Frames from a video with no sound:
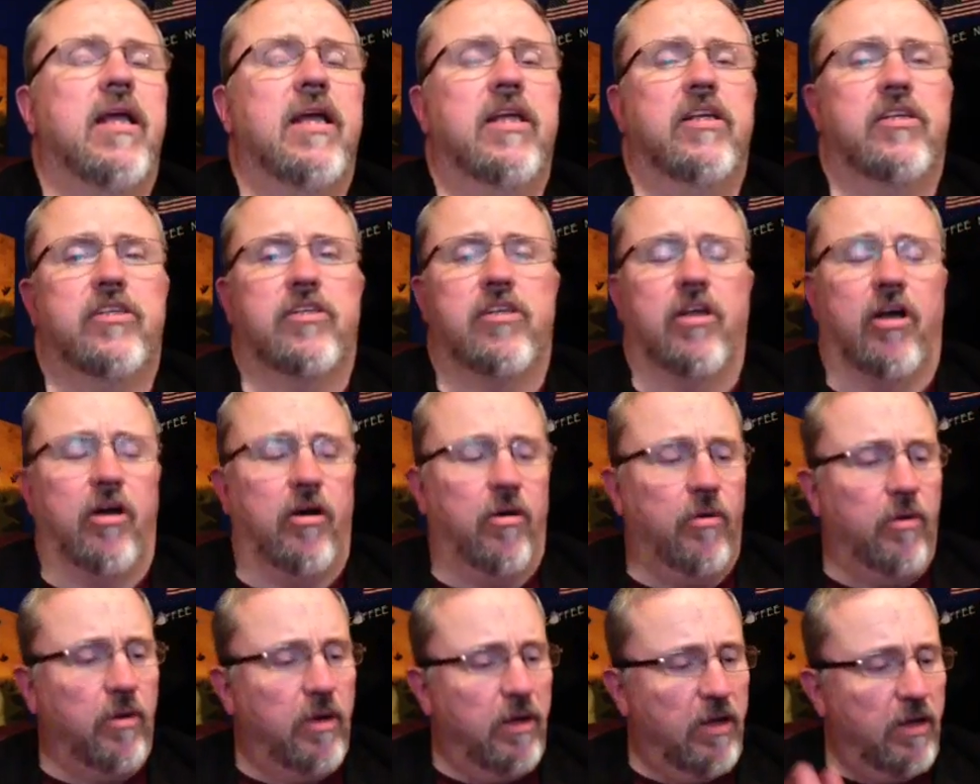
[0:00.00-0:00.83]

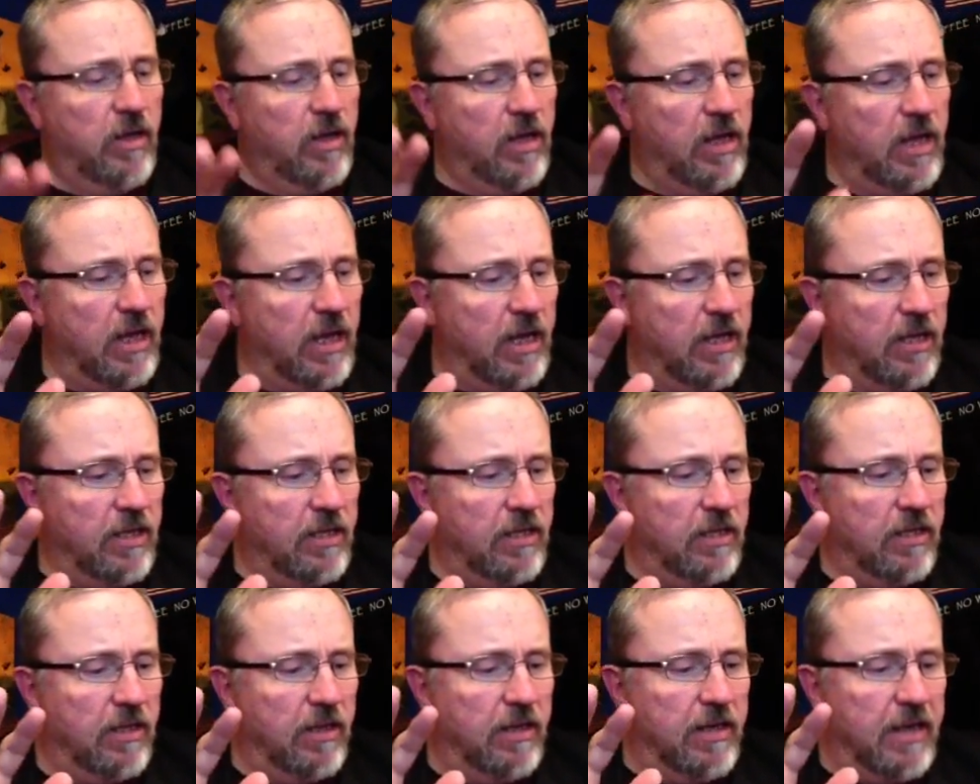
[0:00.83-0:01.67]
So
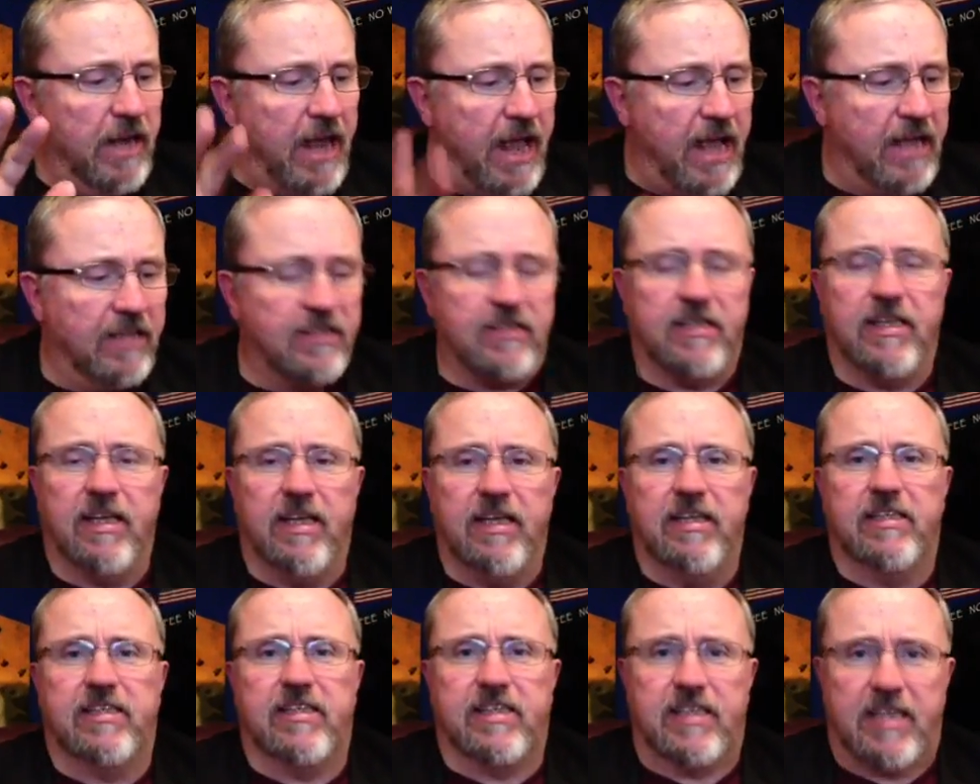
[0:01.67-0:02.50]
NASA
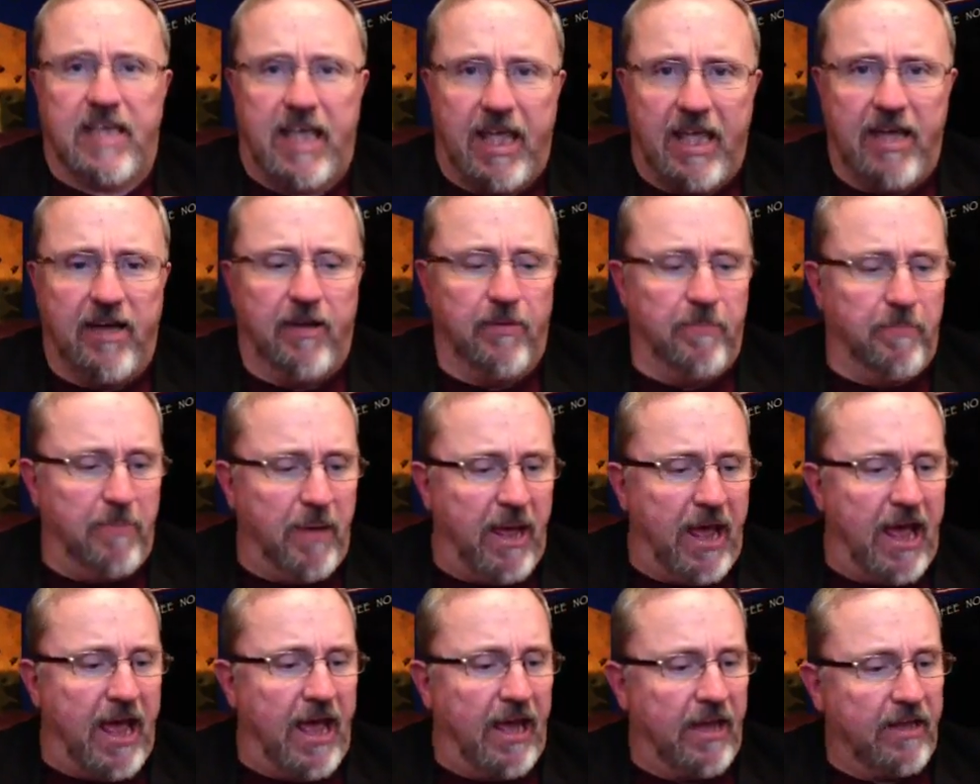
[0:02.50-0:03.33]
has scaled
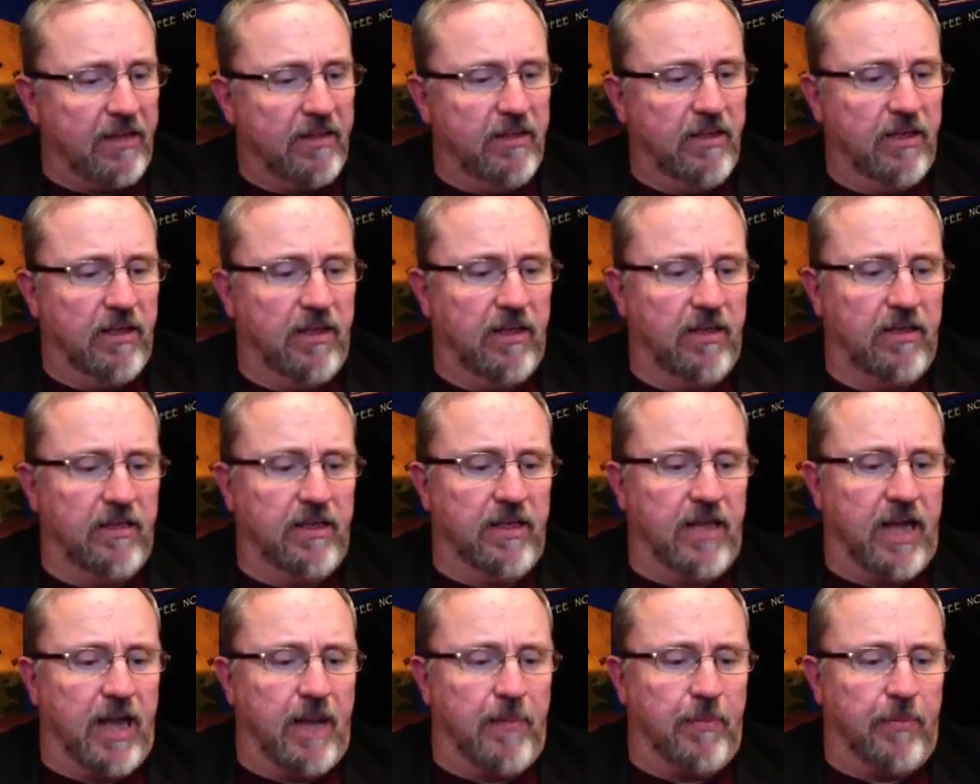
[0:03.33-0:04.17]
back
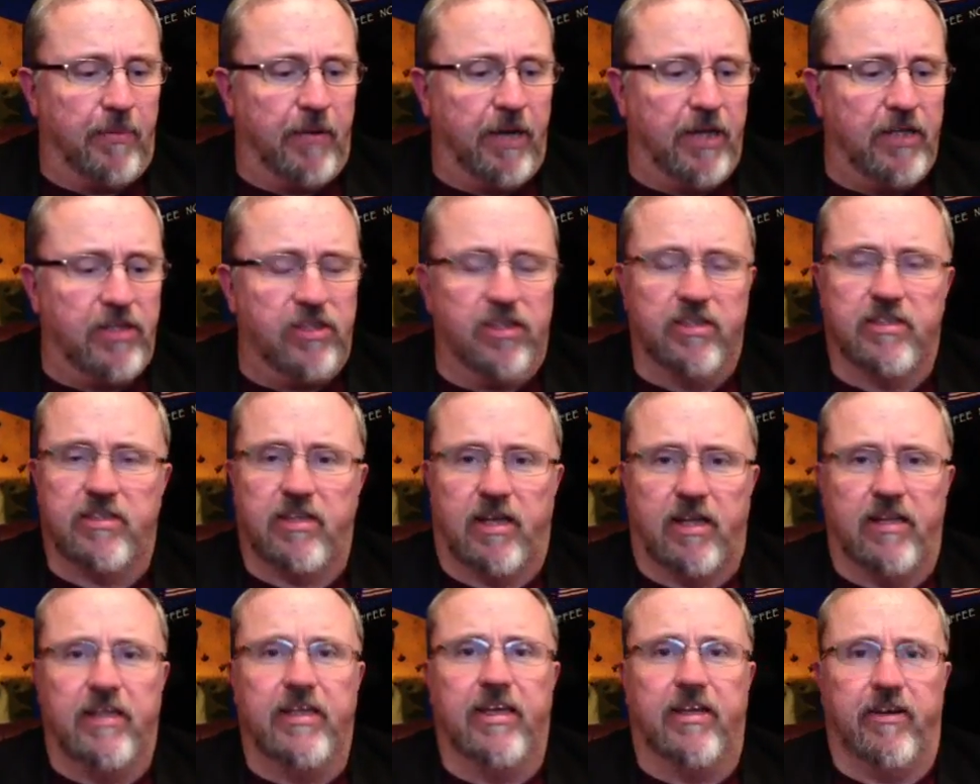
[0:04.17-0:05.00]
the operations
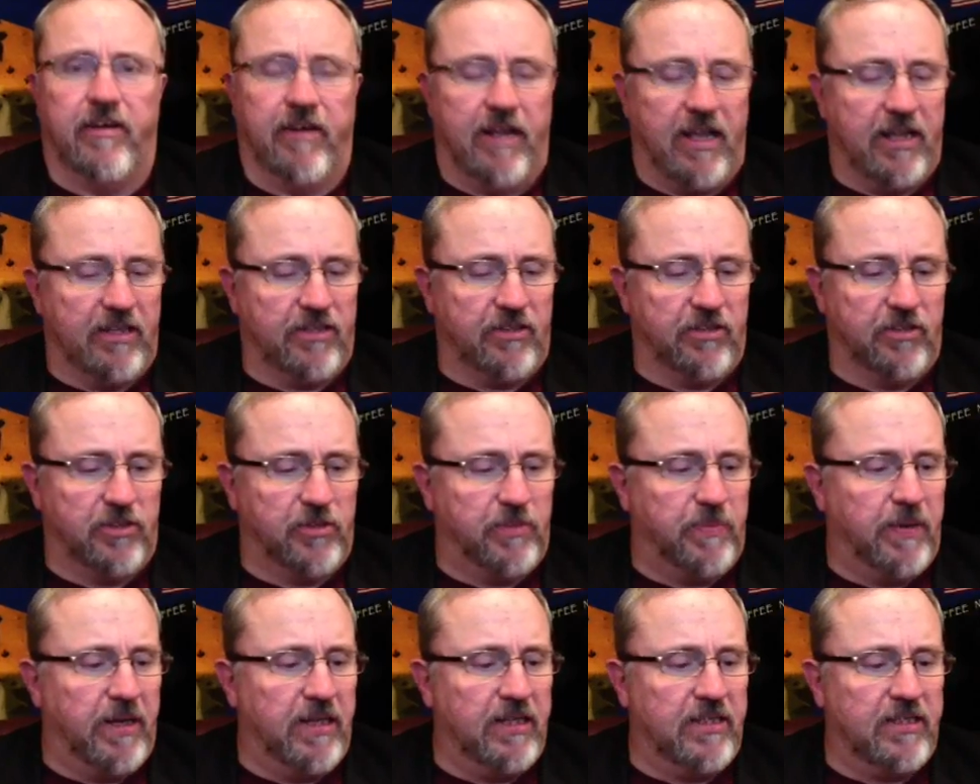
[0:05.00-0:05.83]
on the International
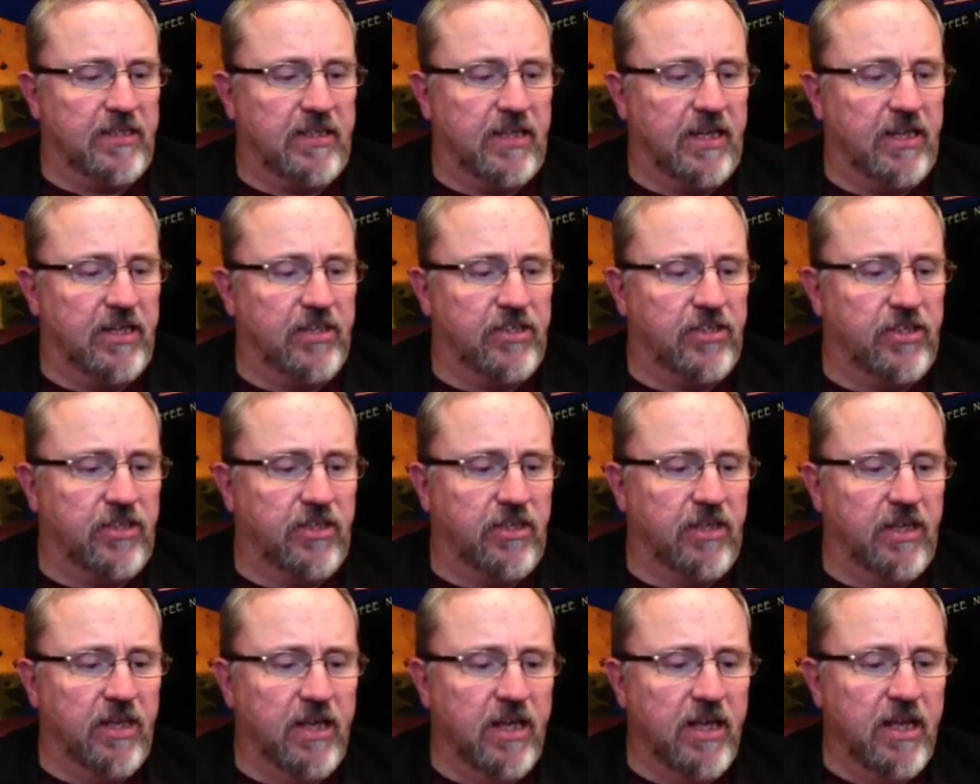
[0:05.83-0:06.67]
Space Station